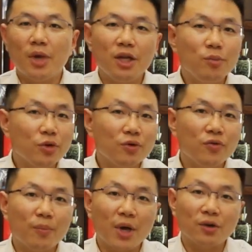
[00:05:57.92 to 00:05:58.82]
many
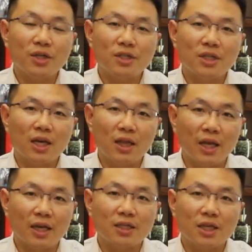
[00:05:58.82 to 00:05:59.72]
beautiful mountains and
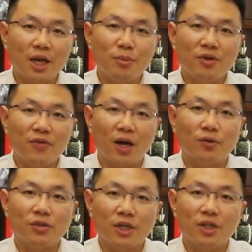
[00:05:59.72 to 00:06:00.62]
lakes can be
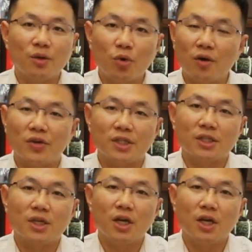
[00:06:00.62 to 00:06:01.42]
found in the province,